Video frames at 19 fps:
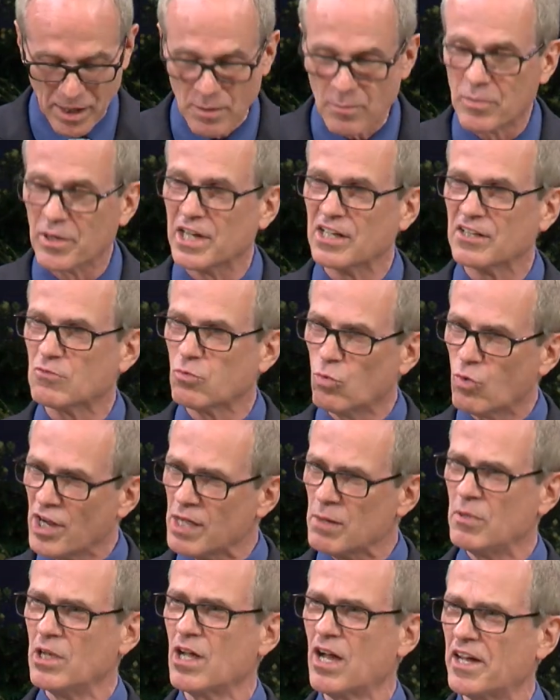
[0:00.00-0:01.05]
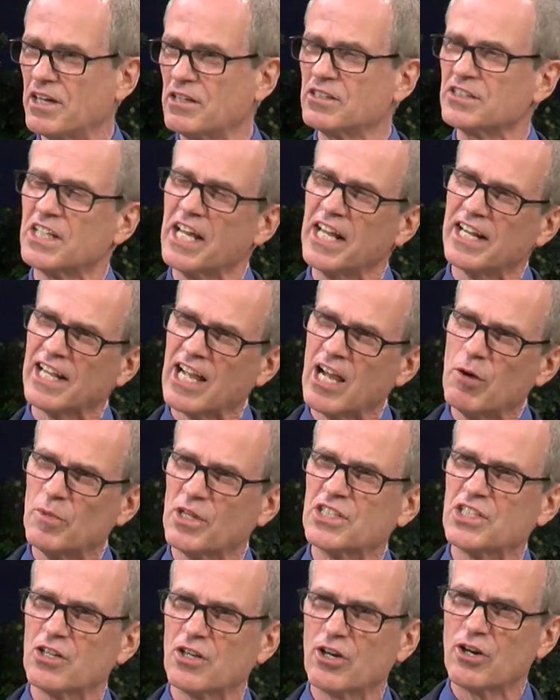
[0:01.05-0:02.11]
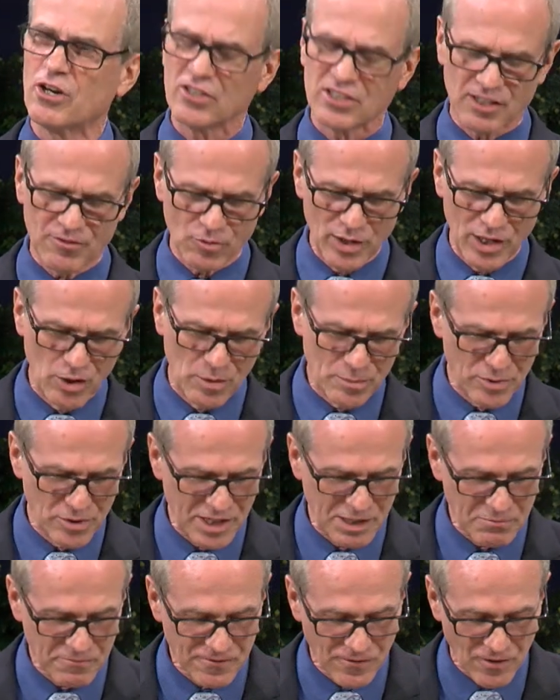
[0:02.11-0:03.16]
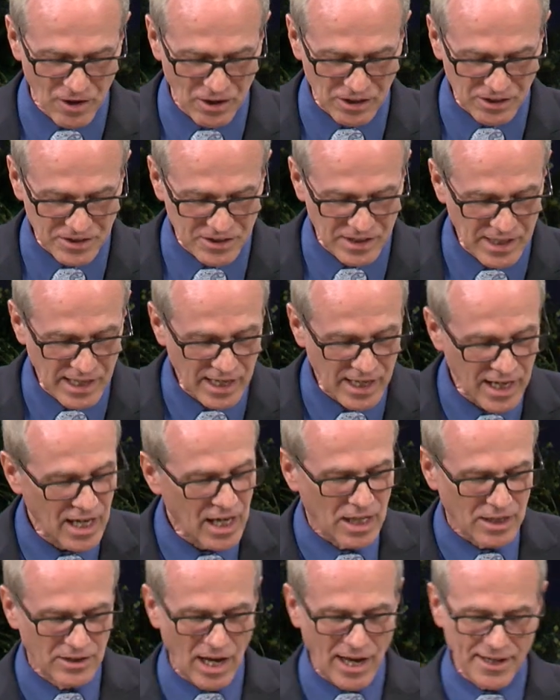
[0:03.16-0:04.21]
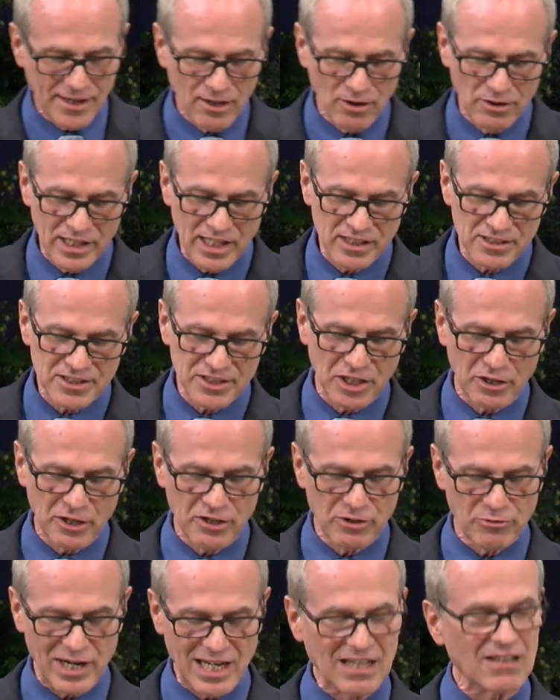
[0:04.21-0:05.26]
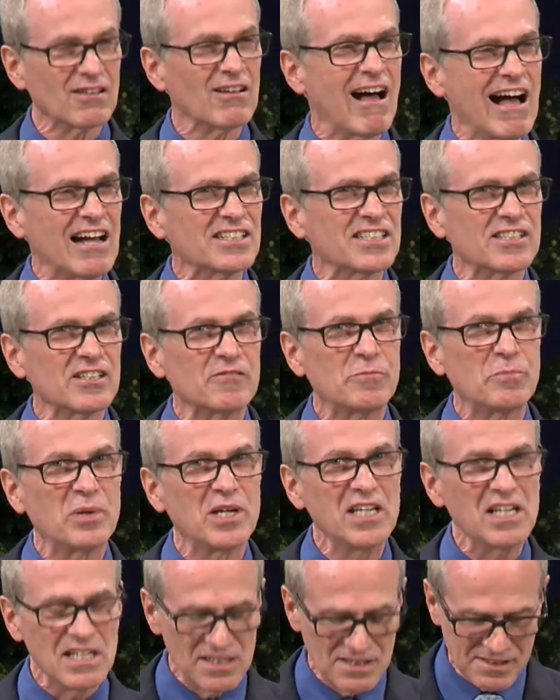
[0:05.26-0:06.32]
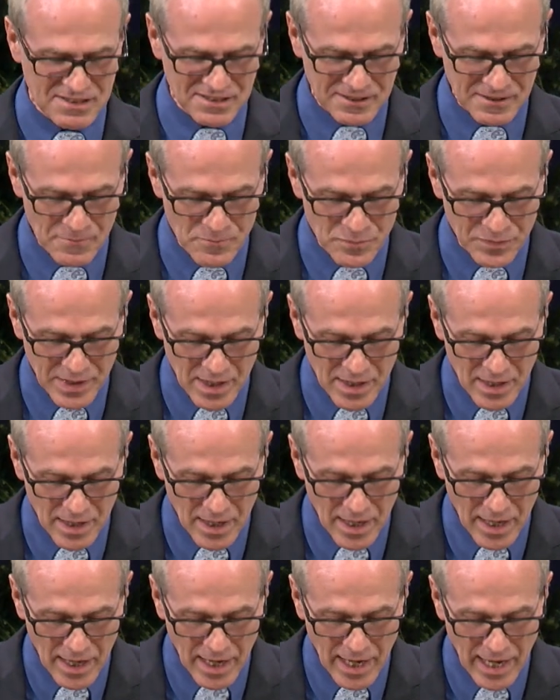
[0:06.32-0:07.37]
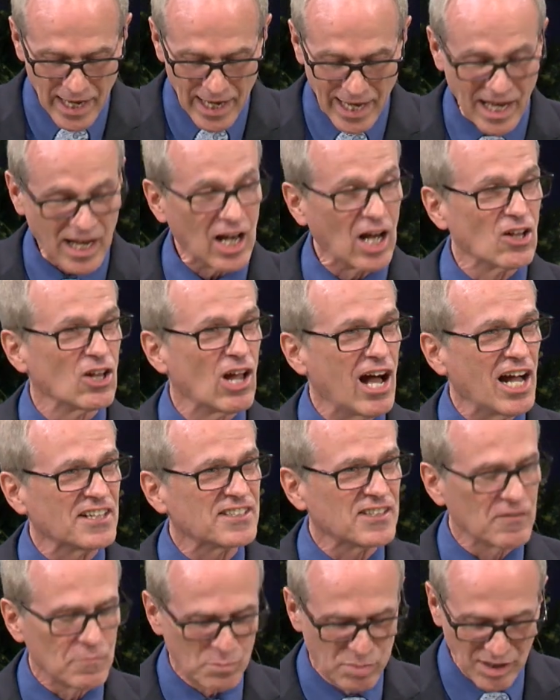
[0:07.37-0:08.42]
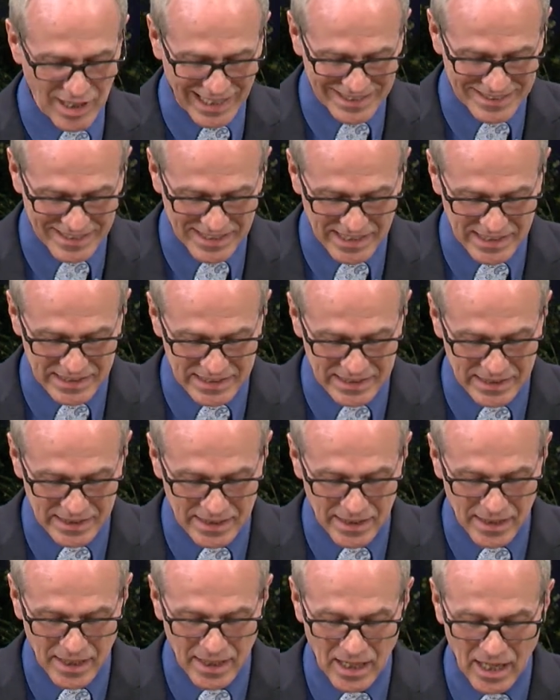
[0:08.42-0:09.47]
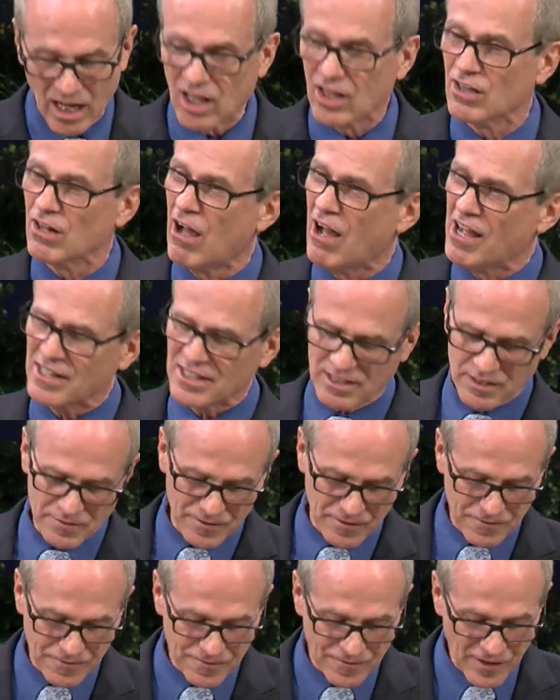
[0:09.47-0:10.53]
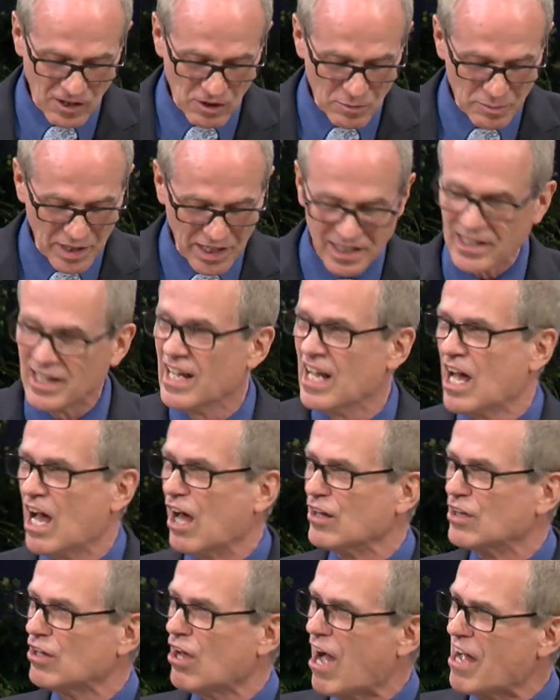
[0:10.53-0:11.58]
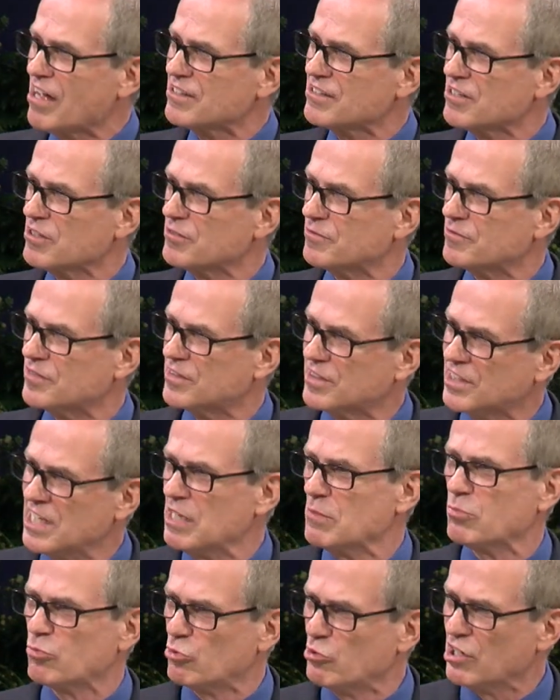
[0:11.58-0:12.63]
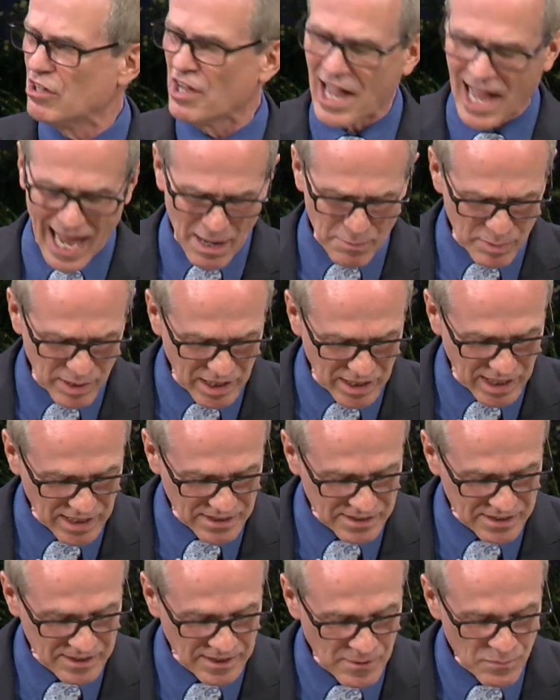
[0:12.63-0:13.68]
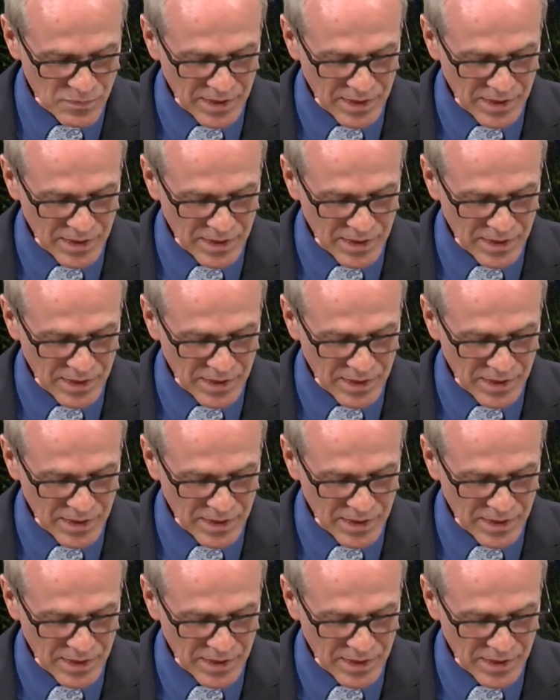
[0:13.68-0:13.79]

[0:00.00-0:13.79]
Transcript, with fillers: but it's way beyond understanding how much it hurts if we don't put Him first. Not only is there a great loss of peace, a loss of blessing, a loss of fulfillment, a loss of deep, real happiness.